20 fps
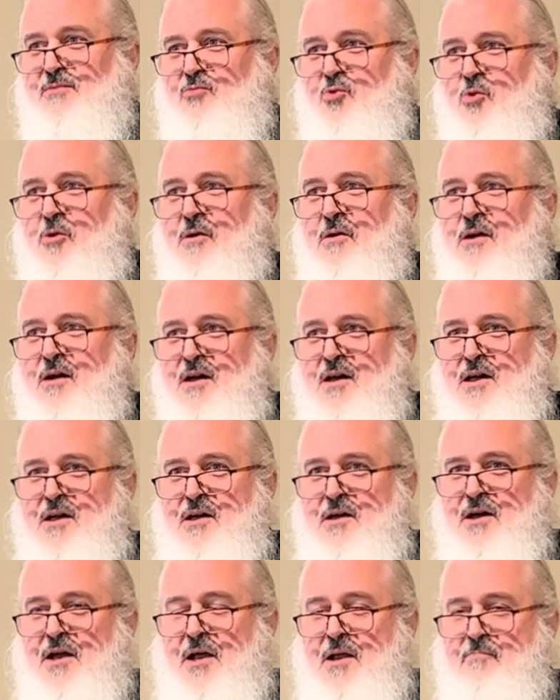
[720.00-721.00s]
the more
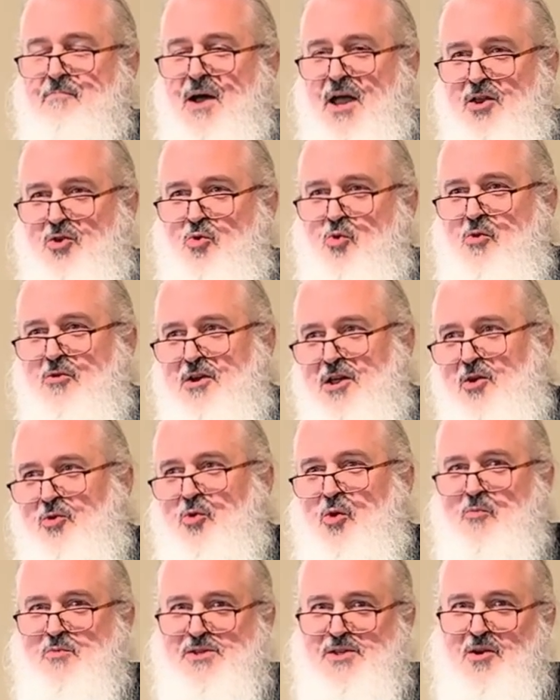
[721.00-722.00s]
minority
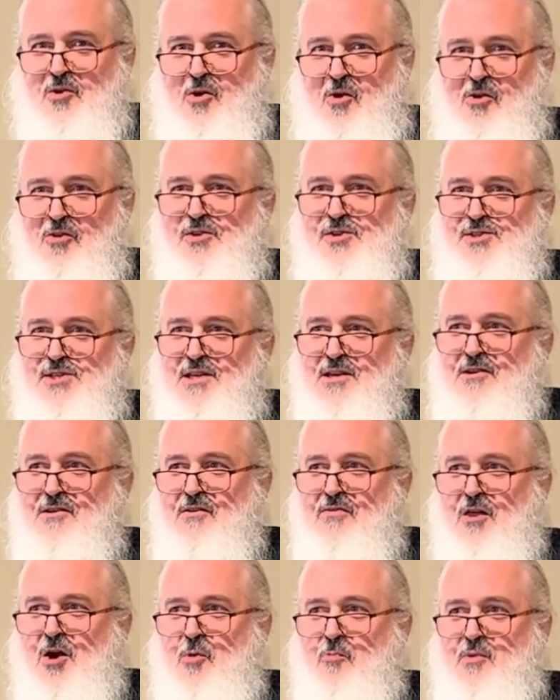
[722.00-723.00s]
groups there are in
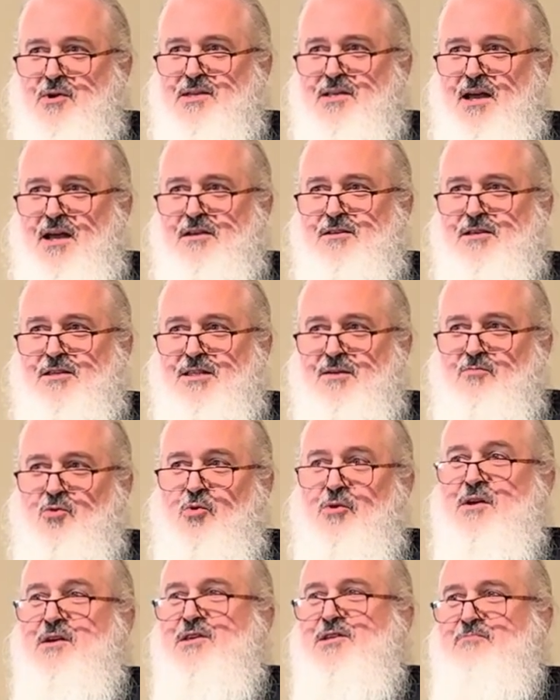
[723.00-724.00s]
Syria that are protected, the
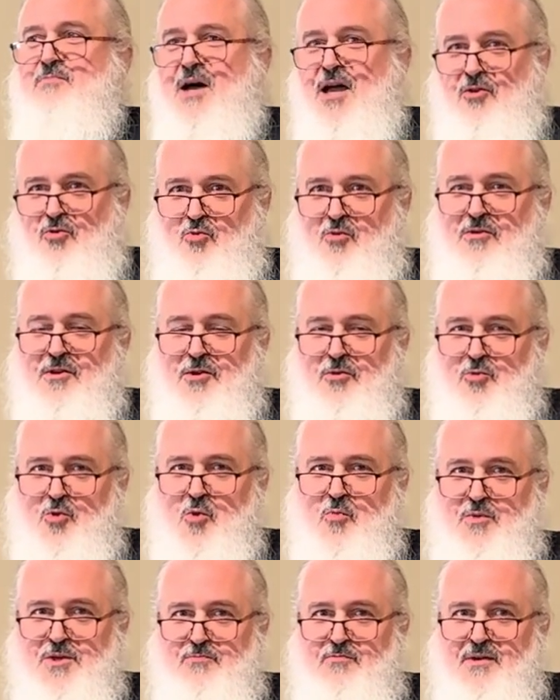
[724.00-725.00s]
more his minority
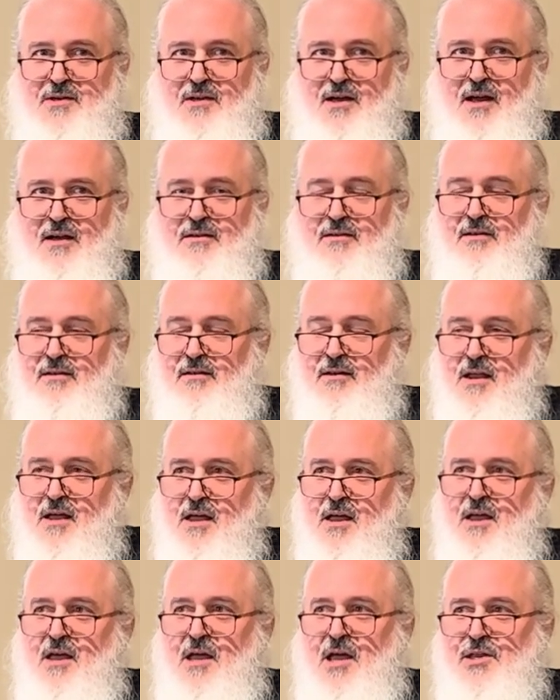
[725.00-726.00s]
group is protected.
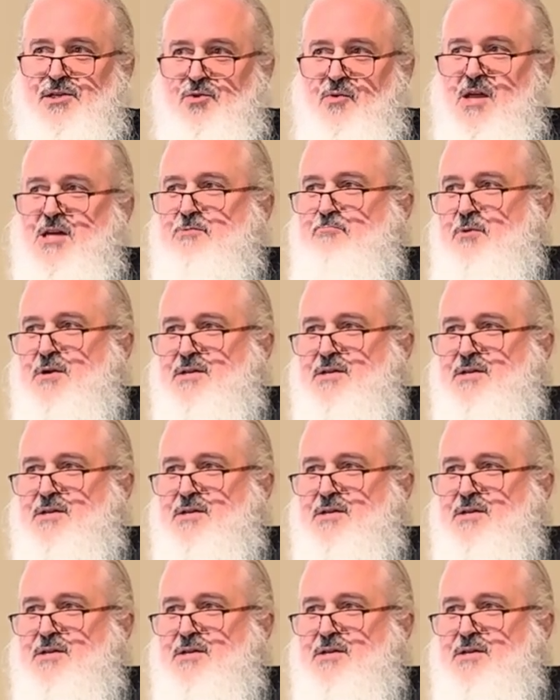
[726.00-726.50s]
And so he's